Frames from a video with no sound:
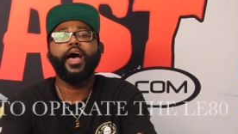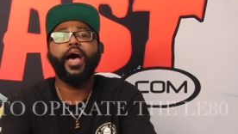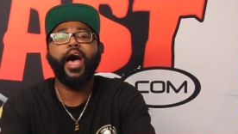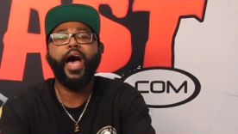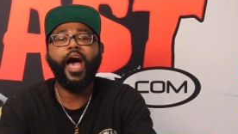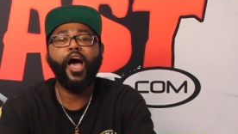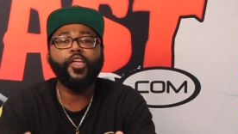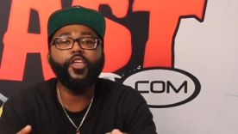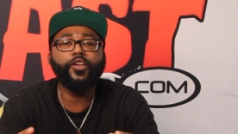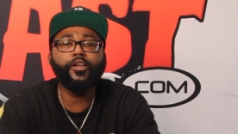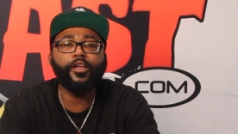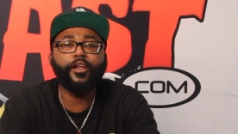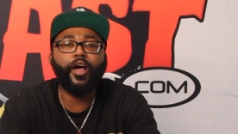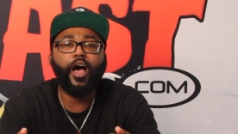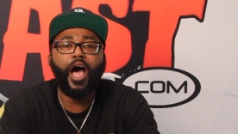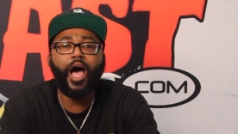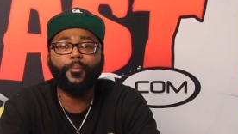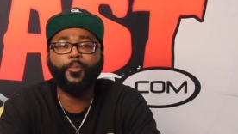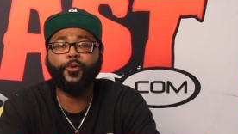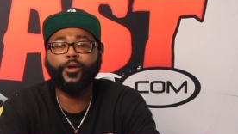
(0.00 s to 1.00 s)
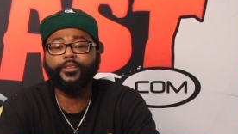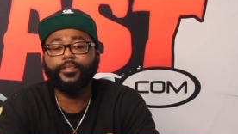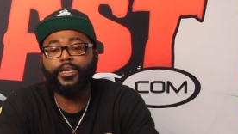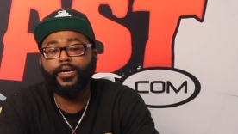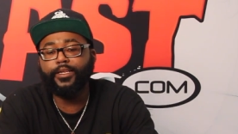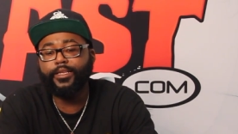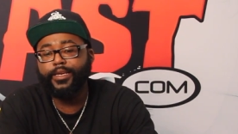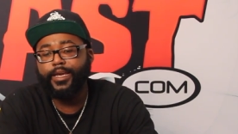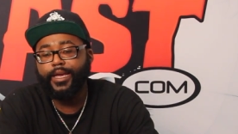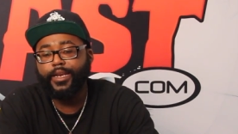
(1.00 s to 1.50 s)
How are you going to operate the
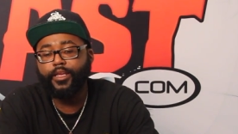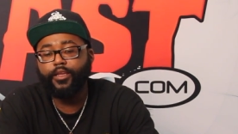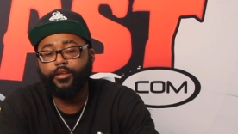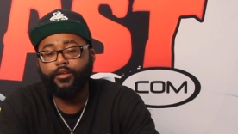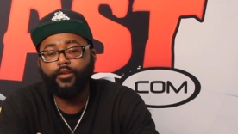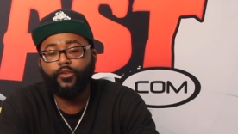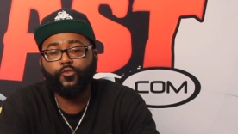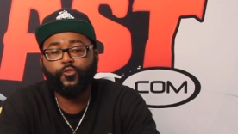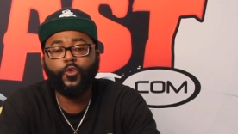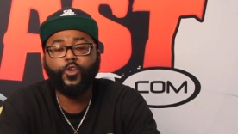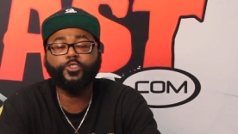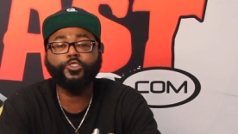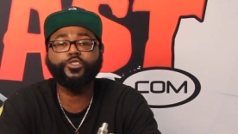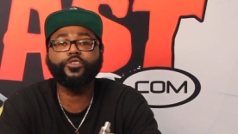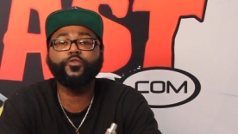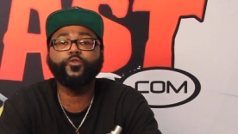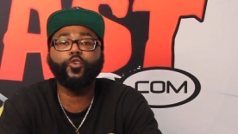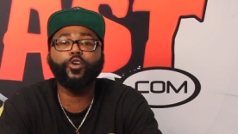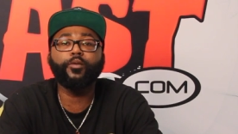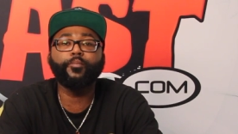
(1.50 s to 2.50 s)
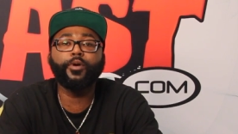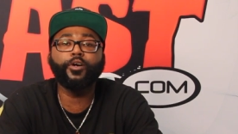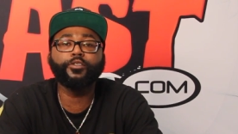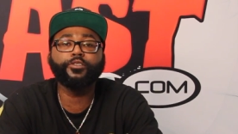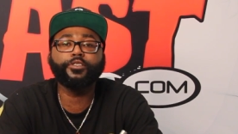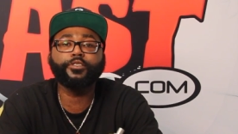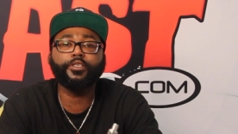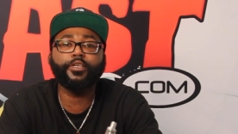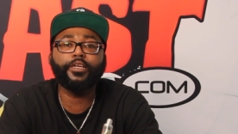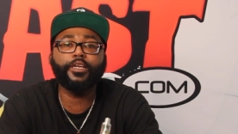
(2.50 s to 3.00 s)
LE80? First and
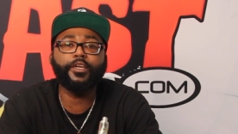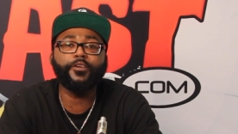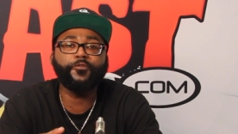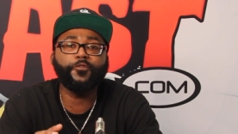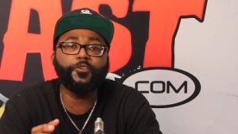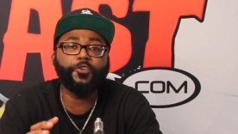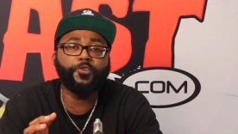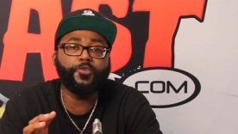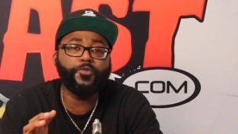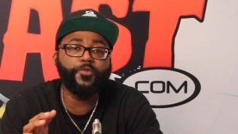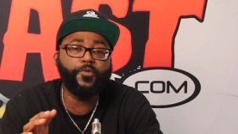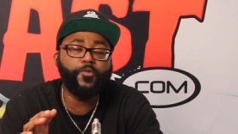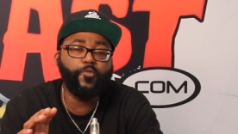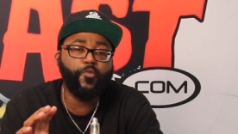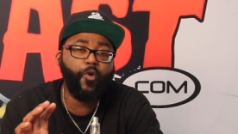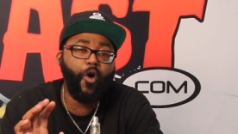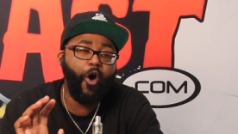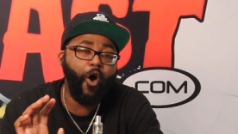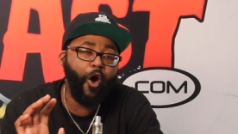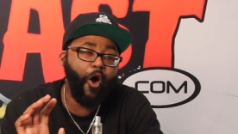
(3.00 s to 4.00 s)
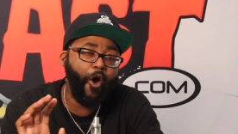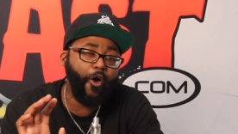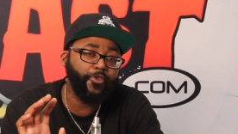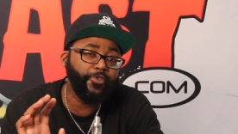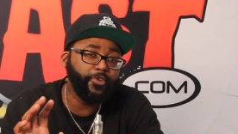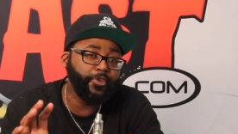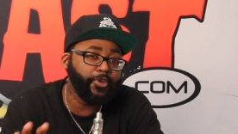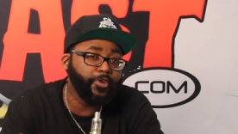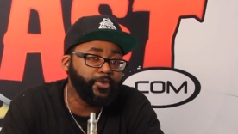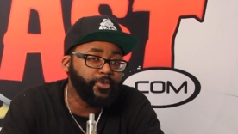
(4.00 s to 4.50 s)
foremost, if you are
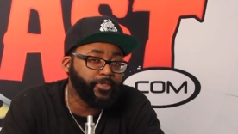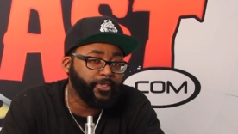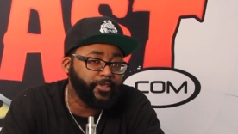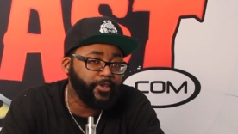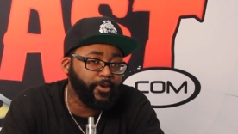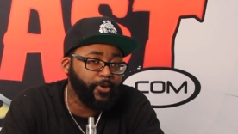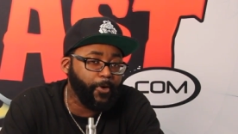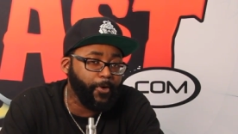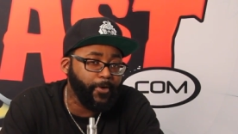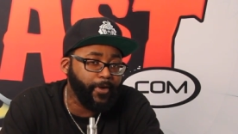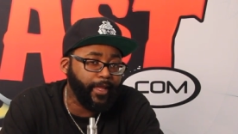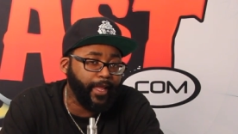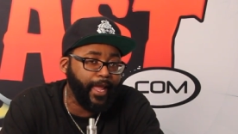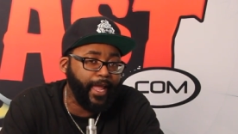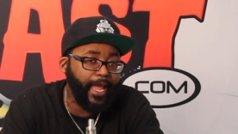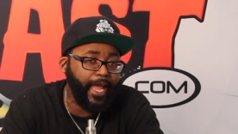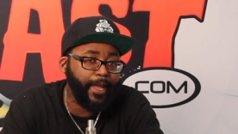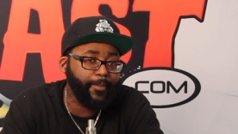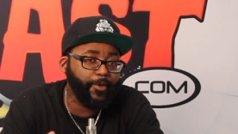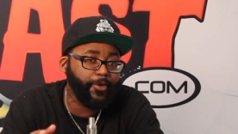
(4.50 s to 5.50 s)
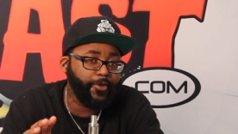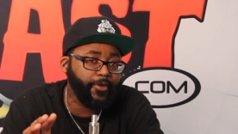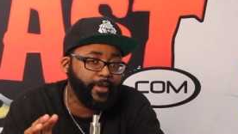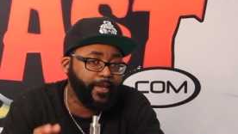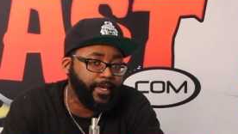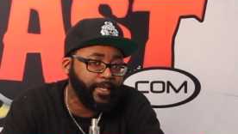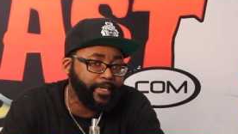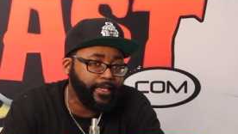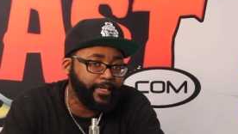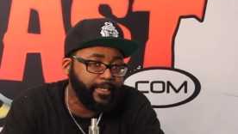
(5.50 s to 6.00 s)
new to the whole game or you're
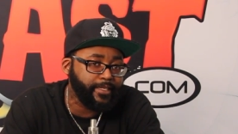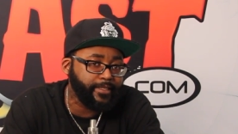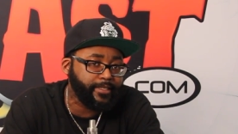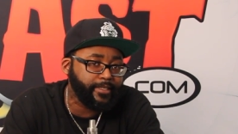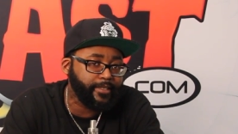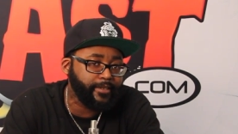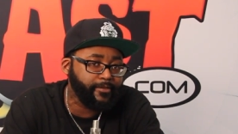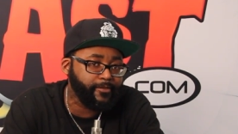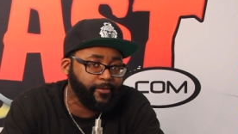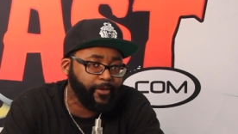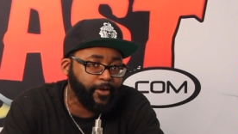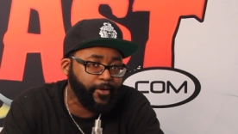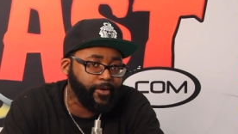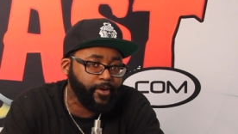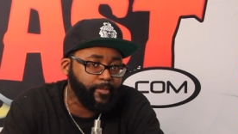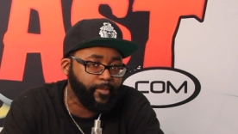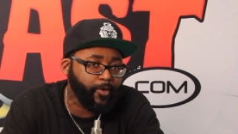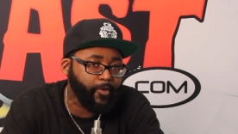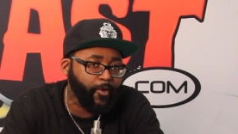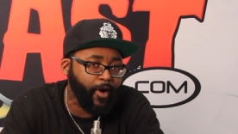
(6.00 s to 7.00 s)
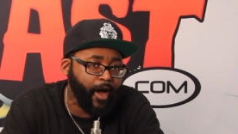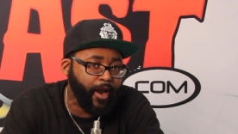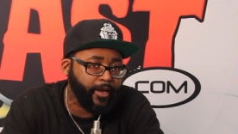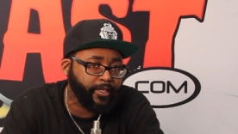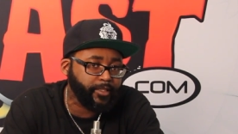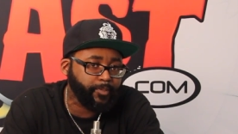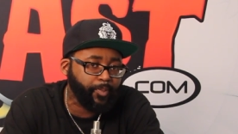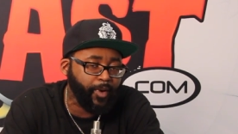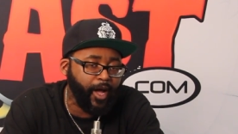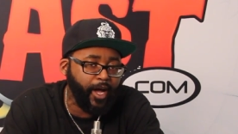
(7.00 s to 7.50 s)
getting into the variable
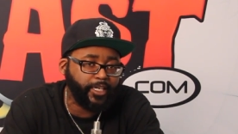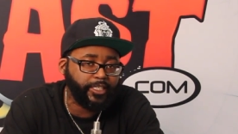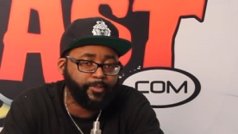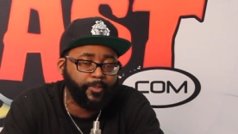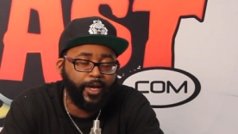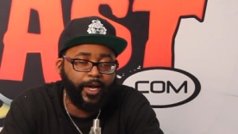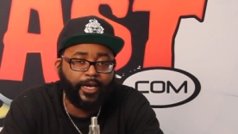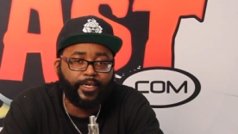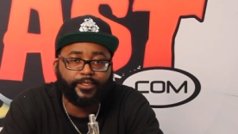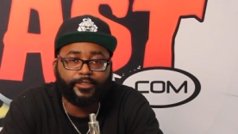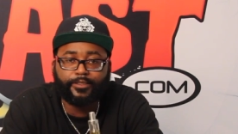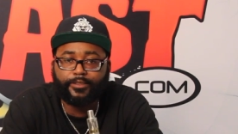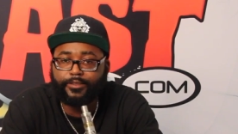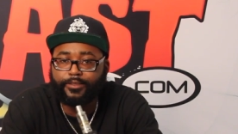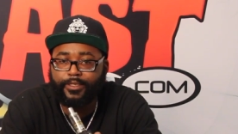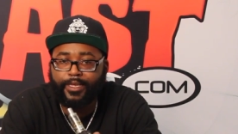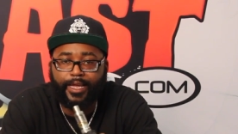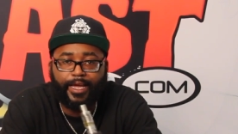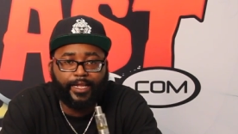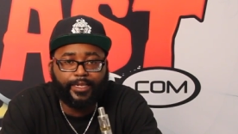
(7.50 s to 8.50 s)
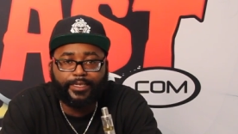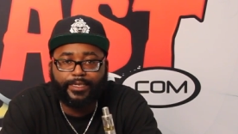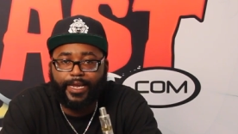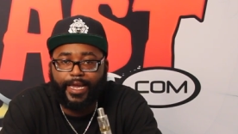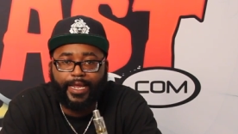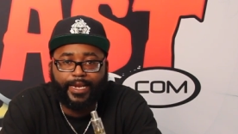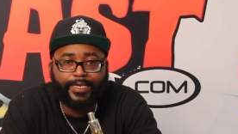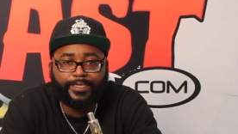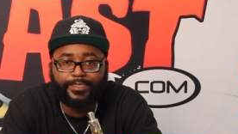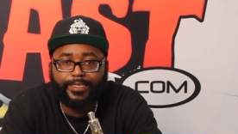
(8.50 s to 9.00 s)
wattage box mods, the
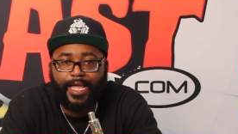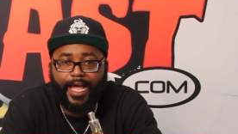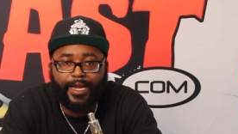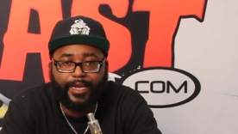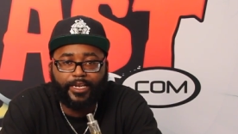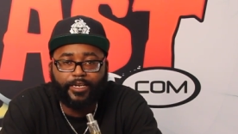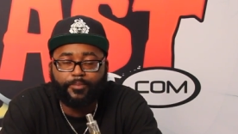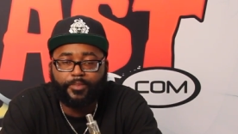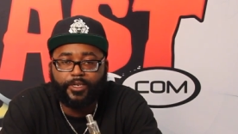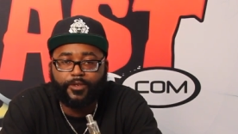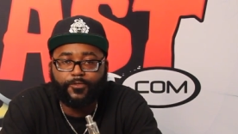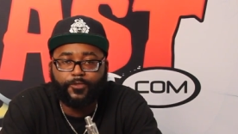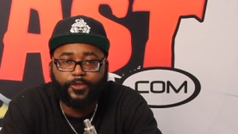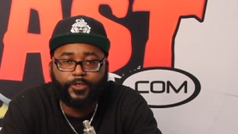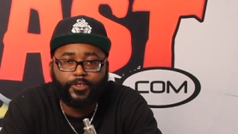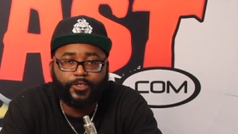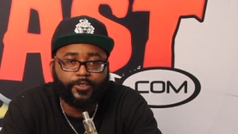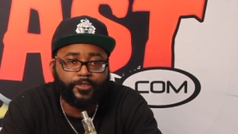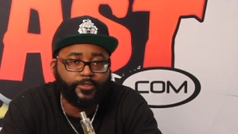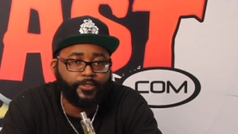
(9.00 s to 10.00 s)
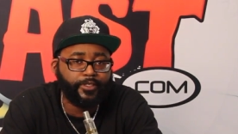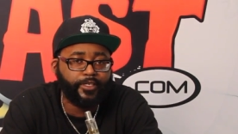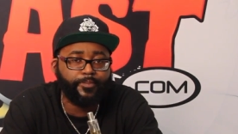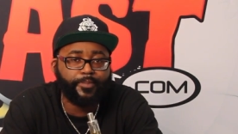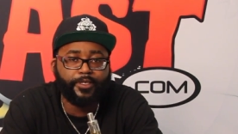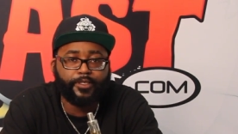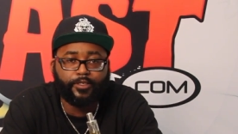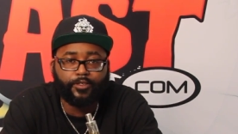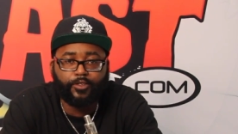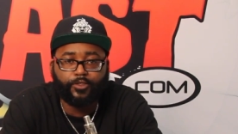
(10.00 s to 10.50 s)
LE80 is not going to be for you. It's going
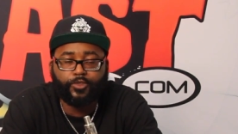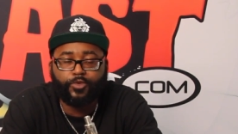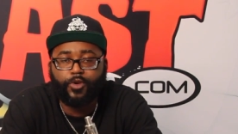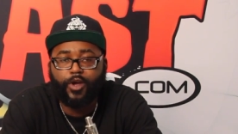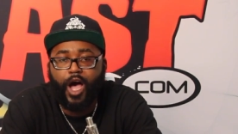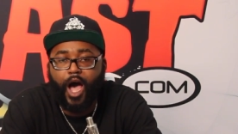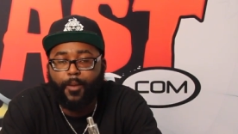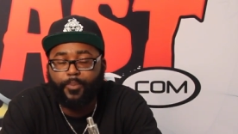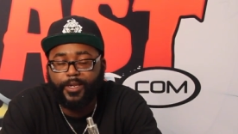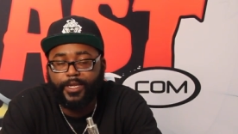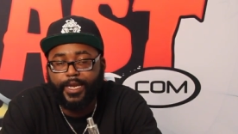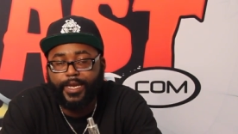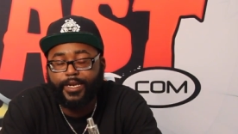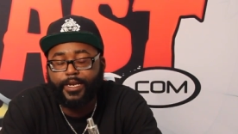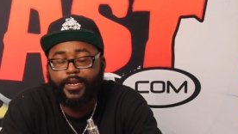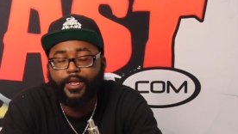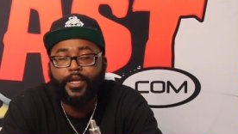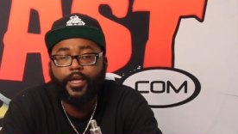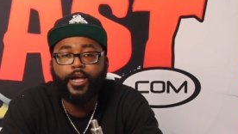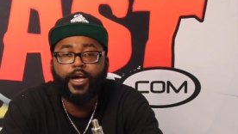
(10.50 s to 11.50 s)
to be a little too complicated.